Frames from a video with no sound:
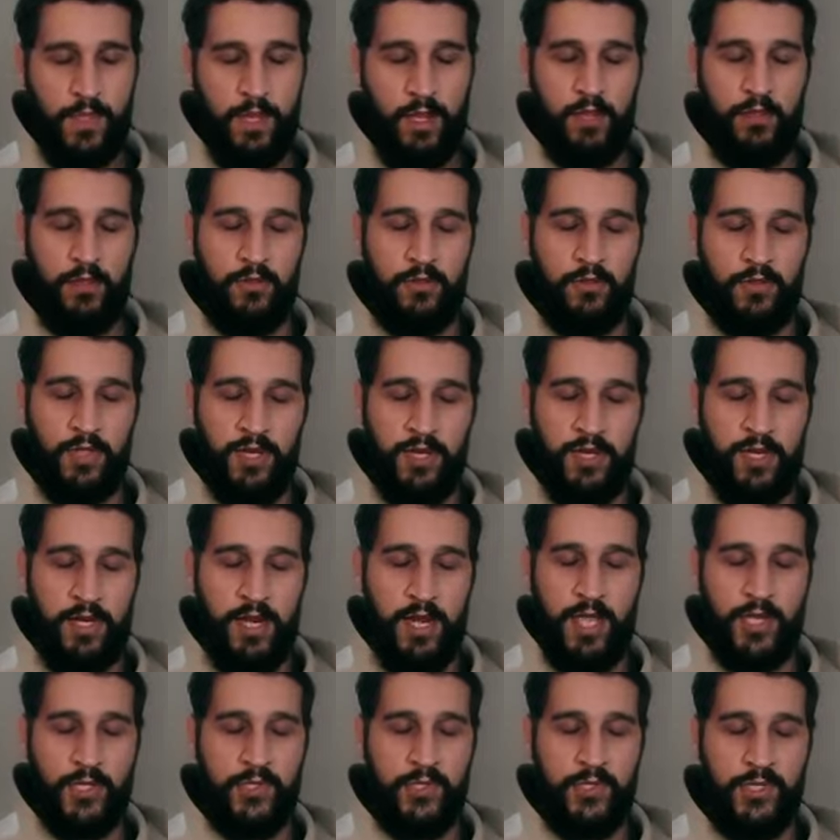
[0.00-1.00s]
other than an
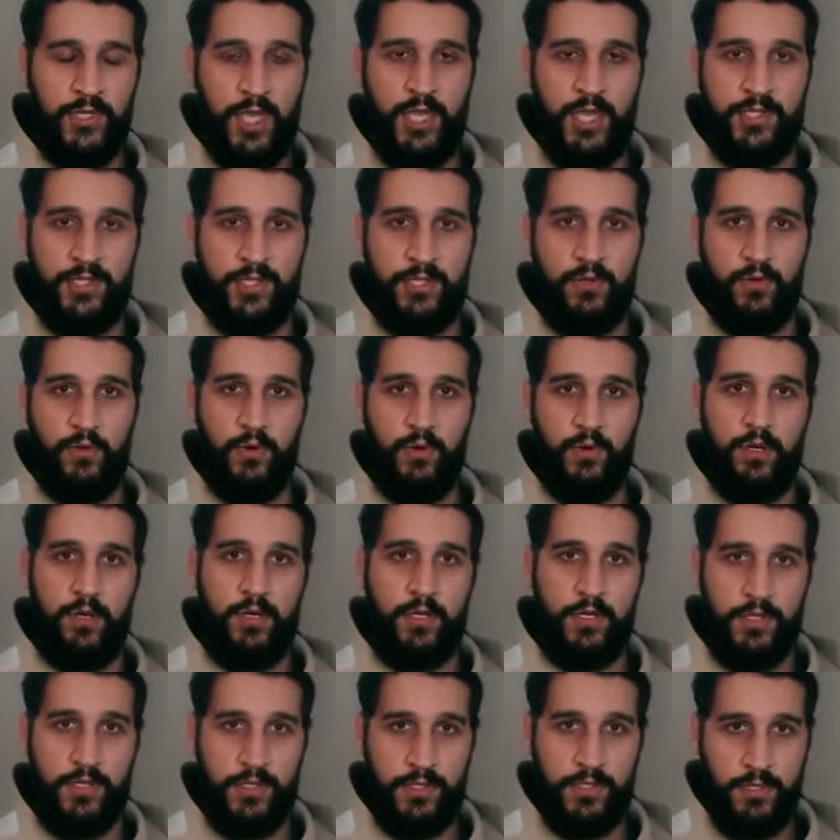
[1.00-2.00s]
exercise in
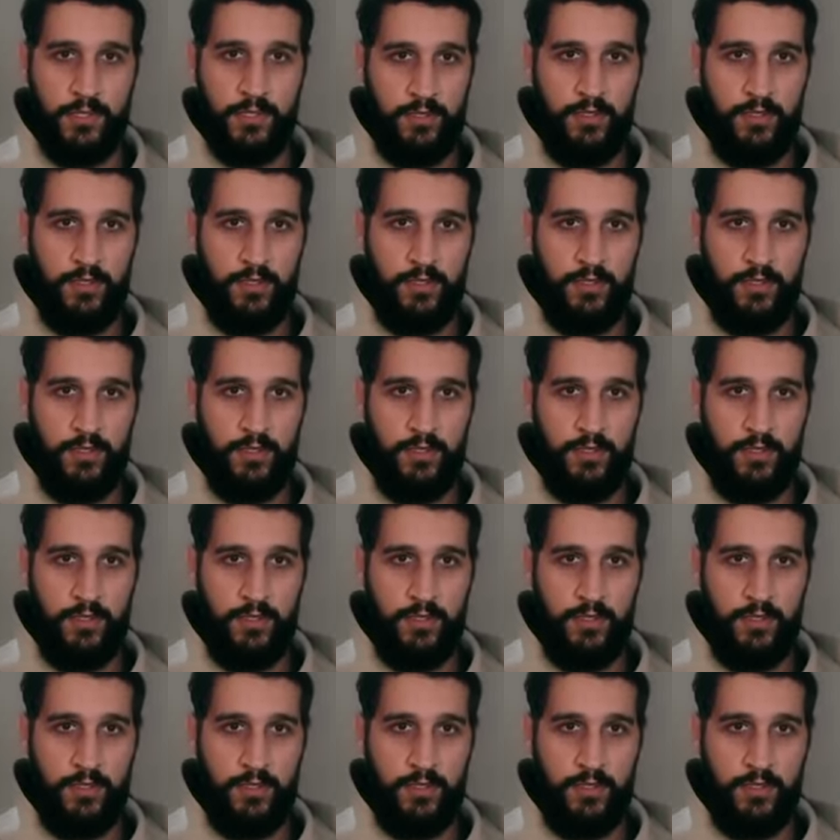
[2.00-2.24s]
awareness.